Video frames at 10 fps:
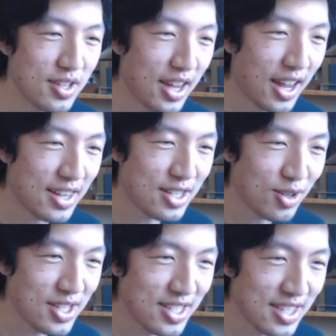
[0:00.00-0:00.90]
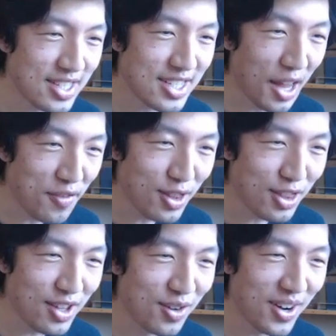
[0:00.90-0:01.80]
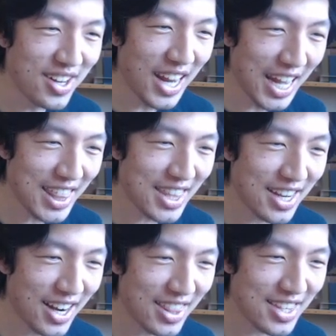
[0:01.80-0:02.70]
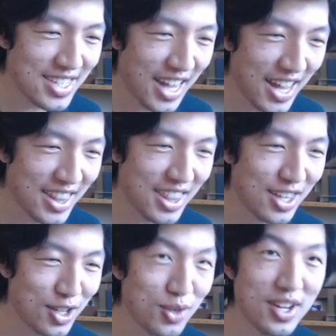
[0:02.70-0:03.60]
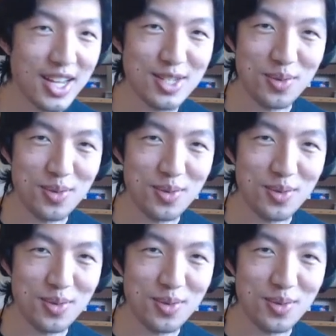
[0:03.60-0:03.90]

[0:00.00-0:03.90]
and so this is the seventh one, eighth, ninth, tenth. You guessed